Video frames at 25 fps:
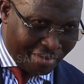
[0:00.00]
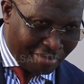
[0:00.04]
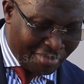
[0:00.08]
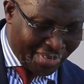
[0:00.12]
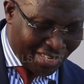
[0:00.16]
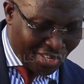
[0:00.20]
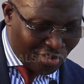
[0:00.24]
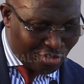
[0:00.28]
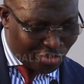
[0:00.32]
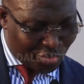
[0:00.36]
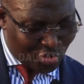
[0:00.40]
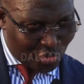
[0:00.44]

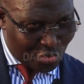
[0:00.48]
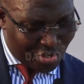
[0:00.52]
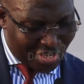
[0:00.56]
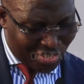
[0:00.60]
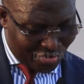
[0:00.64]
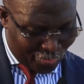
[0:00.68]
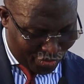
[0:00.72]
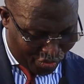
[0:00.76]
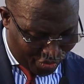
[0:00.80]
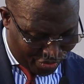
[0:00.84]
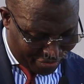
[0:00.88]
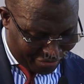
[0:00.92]
But I also
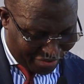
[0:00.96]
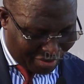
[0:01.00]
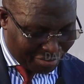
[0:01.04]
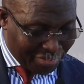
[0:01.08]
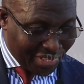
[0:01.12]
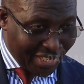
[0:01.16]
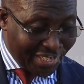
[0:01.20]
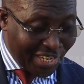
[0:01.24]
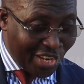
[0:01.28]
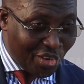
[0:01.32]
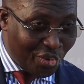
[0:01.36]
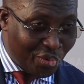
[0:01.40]
want to confirm
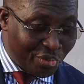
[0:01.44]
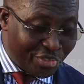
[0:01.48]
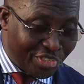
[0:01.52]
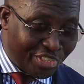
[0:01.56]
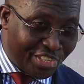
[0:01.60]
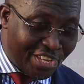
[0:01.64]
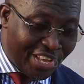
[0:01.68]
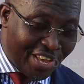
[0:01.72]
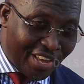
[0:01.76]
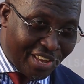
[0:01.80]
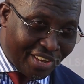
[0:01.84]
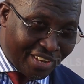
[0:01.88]
that I was
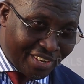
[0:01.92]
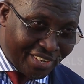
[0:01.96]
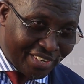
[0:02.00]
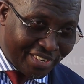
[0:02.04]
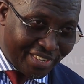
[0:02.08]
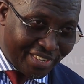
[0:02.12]
there.